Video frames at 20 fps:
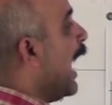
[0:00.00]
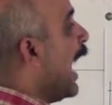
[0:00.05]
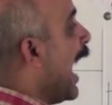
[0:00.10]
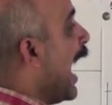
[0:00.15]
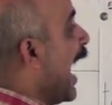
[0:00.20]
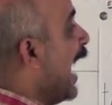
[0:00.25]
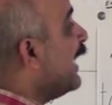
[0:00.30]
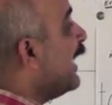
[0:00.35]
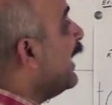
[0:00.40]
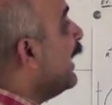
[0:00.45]

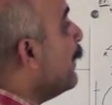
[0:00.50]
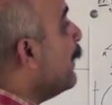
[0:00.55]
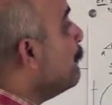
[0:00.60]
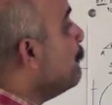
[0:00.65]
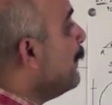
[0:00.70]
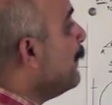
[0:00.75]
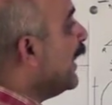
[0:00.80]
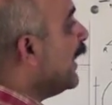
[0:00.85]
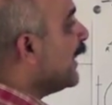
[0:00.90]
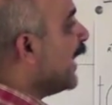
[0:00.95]
And
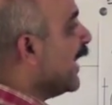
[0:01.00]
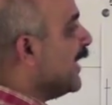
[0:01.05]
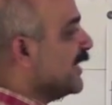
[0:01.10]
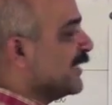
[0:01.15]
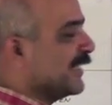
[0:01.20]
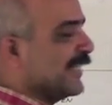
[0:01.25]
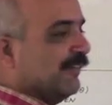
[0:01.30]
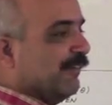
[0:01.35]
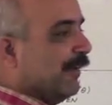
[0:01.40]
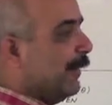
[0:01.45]
median
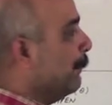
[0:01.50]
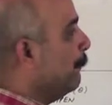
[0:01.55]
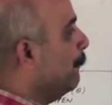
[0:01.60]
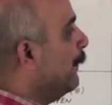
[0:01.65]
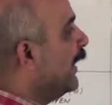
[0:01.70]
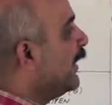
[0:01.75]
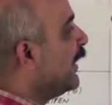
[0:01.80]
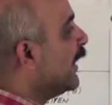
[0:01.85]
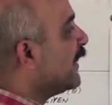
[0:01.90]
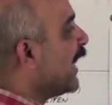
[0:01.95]
is given.
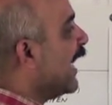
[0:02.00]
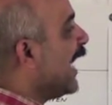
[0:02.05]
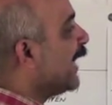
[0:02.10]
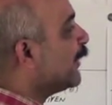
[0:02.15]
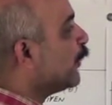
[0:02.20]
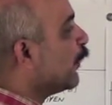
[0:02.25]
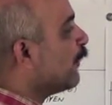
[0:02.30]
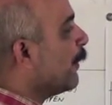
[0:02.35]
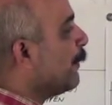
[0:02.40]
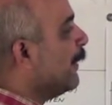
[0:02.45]
Median, the
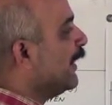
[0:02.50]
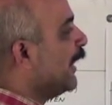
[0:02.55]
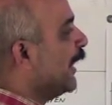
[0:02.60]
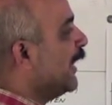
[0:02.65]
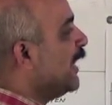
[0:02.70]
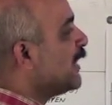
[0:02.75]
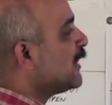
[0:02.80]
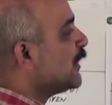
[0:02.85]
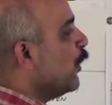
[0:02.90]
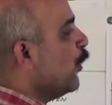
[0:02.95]
length of the
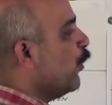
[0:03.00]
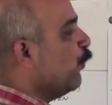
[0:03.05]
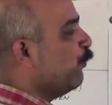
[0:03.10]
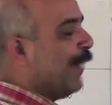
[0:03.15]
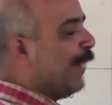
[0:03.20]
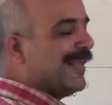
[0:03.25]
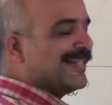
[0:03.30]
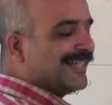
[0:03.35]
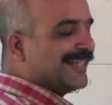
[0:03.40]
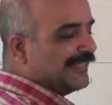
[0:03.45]
median is
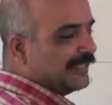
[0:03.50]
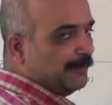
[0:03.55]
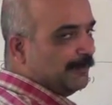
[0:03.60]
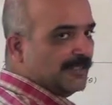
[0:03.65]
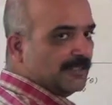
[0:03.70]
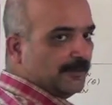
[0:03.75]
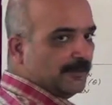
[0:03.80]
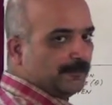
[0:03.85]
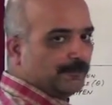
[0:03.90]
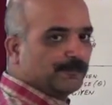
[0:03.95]
5
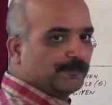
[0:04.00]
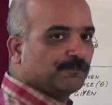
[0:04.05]
centimeter.